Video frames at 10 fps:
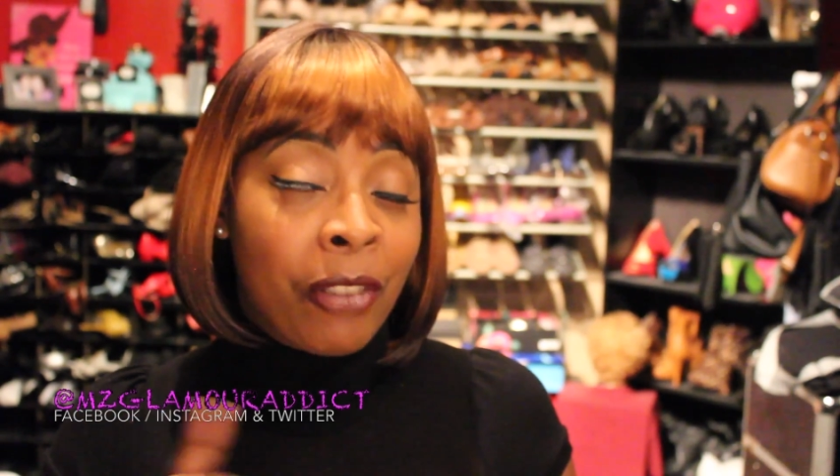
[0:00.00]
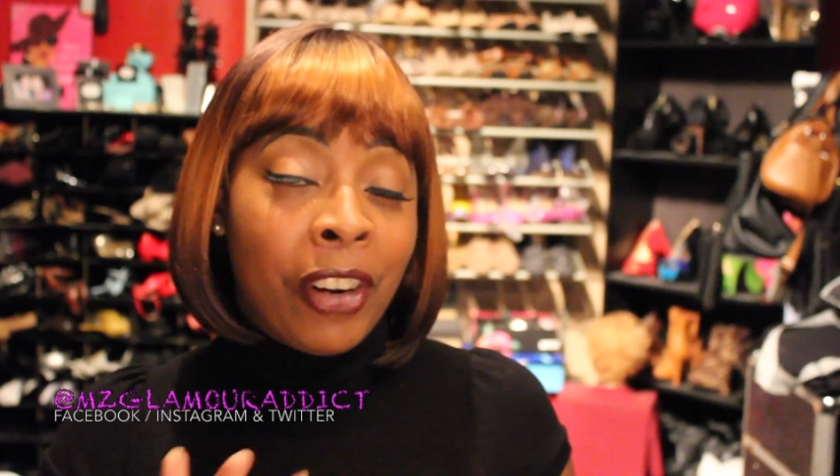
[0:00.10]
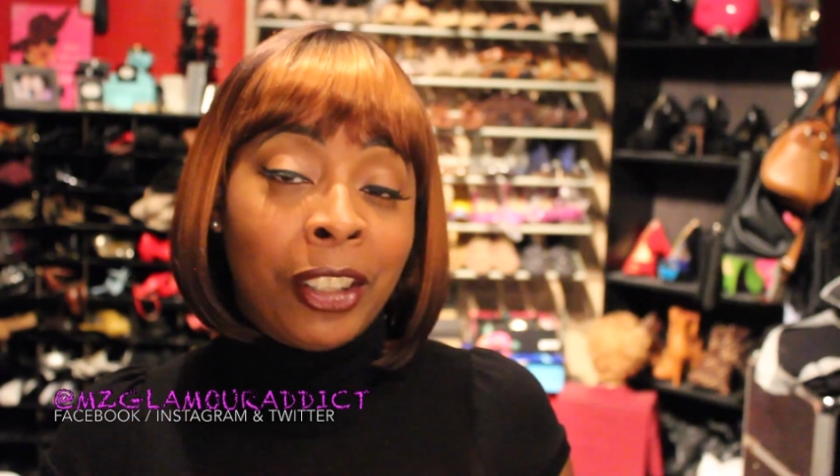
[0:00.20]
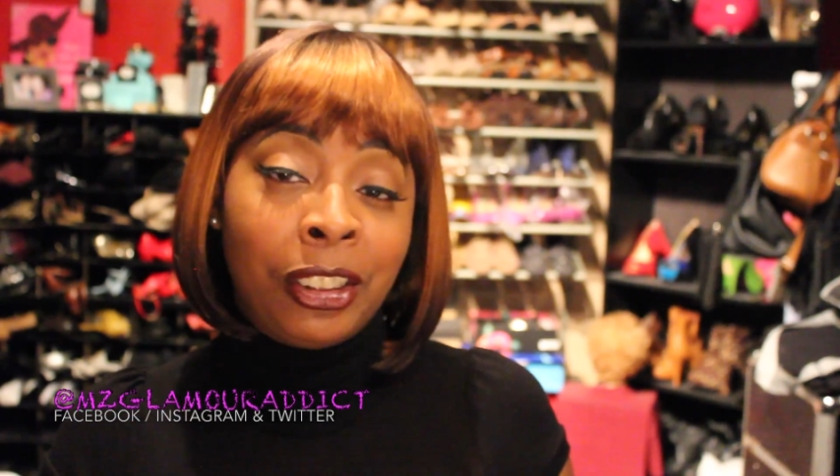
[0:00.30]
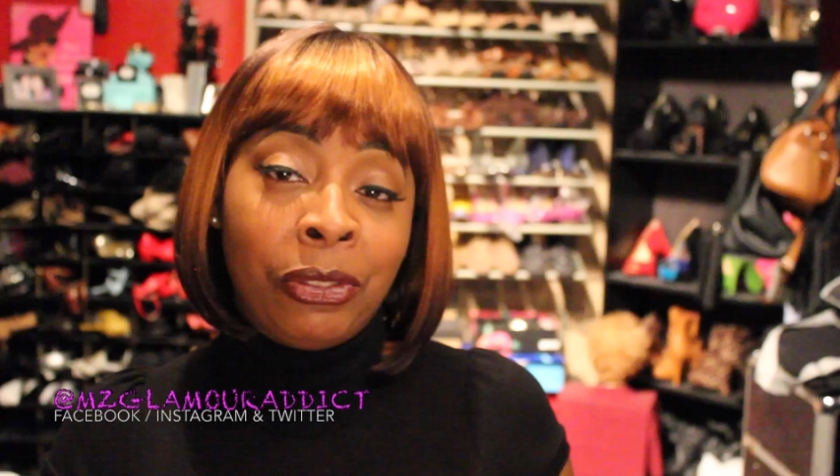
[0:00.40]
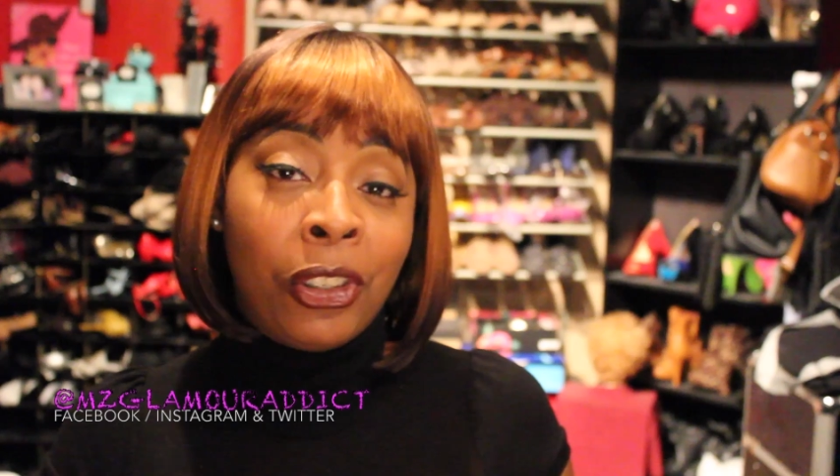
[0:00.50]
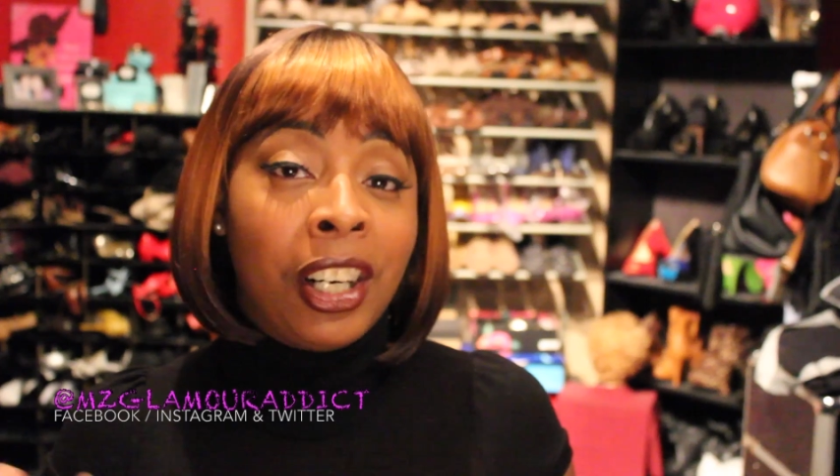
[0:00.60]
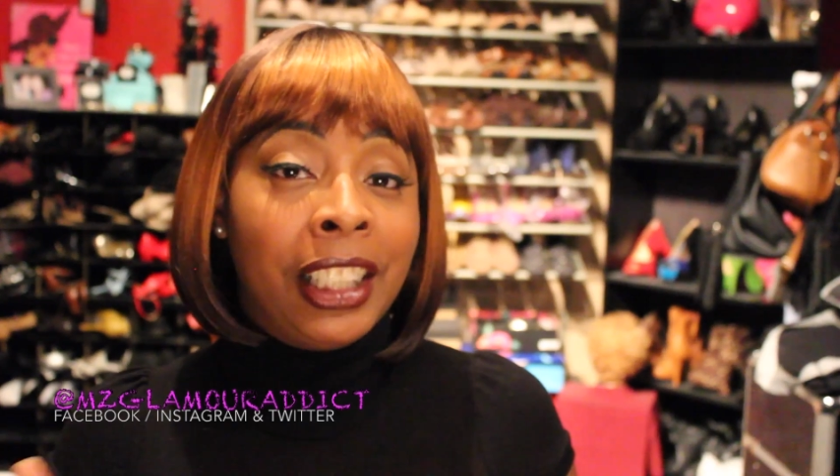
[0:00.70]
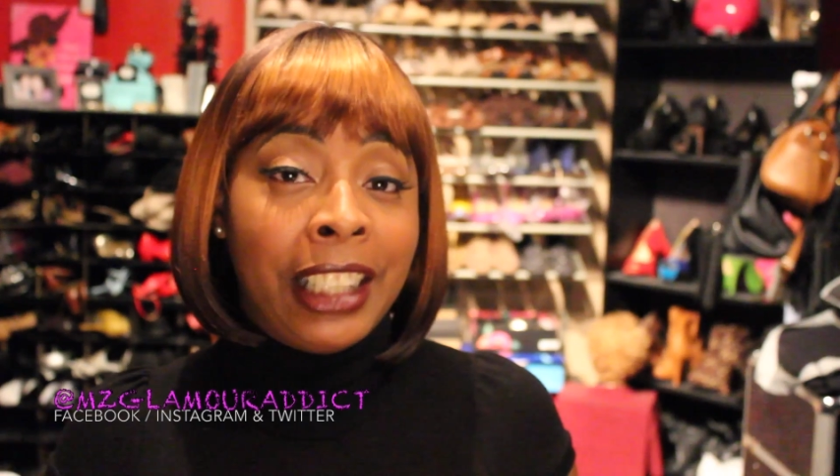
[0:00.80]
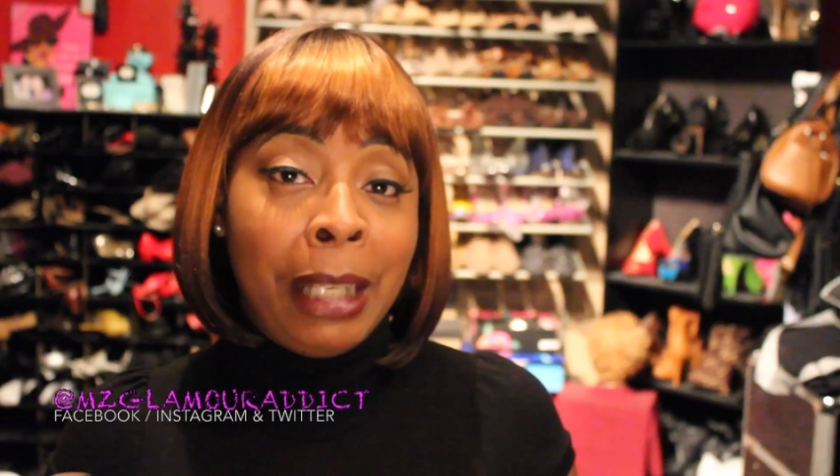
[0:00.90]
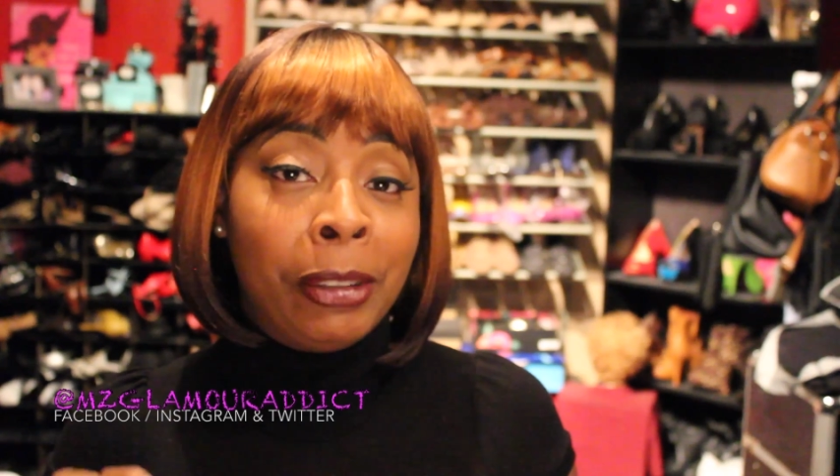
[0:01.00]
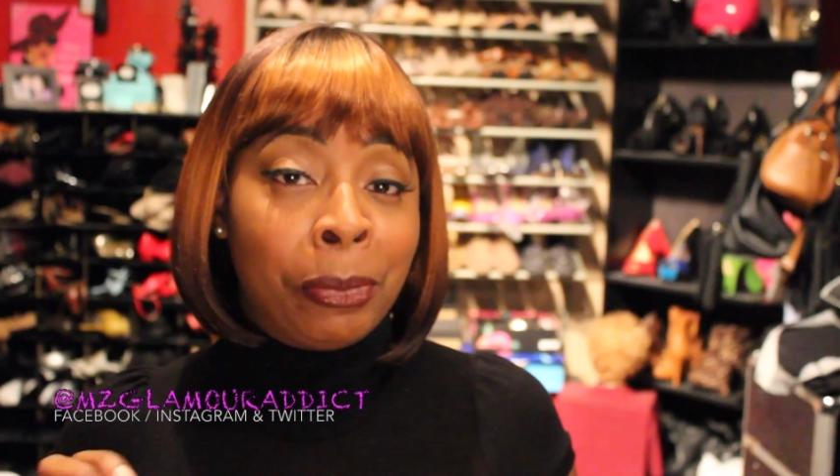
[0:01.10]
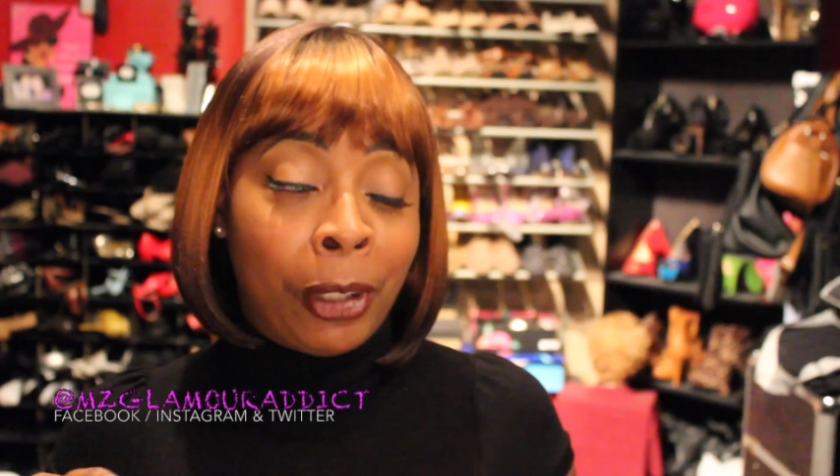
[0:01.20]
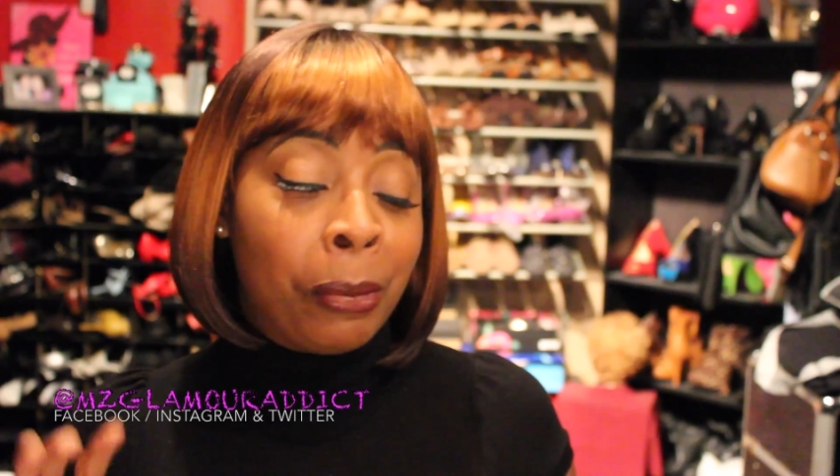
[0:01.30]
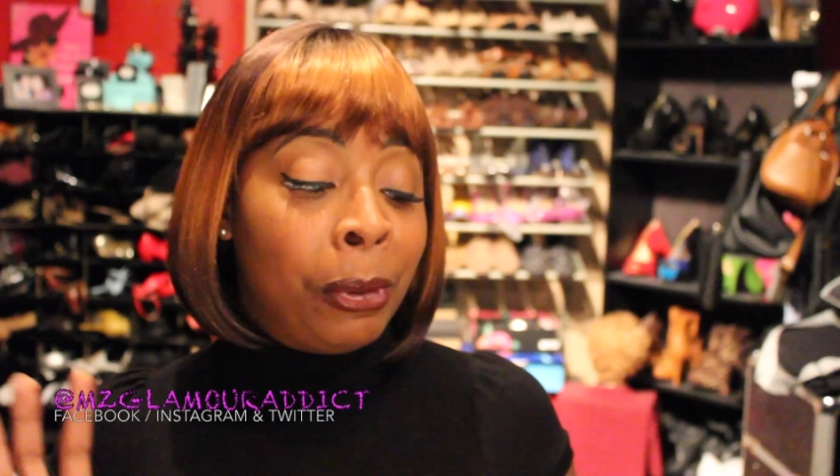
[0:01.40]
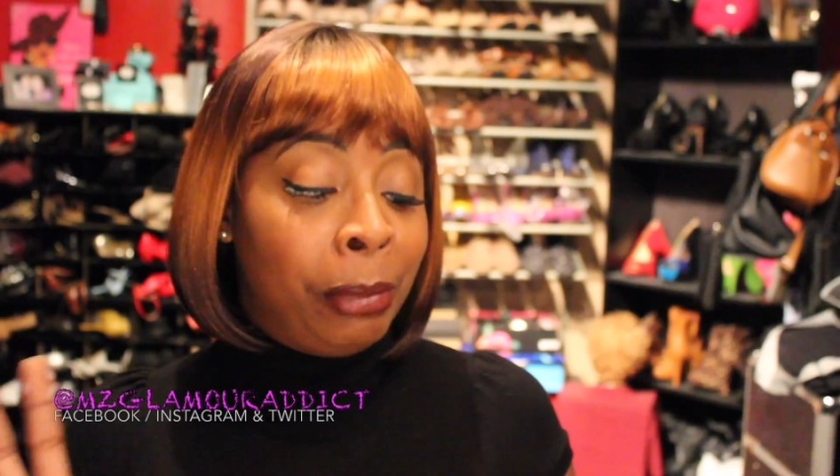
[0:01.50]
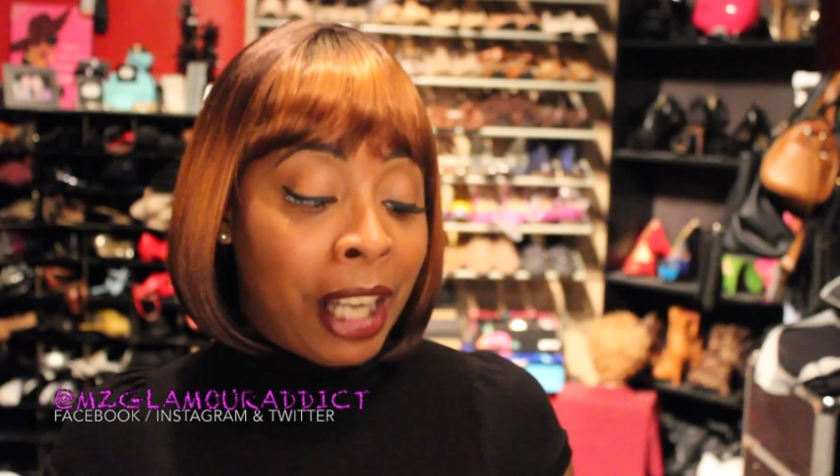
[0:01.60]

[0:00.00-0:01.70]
first of all, her name is Purple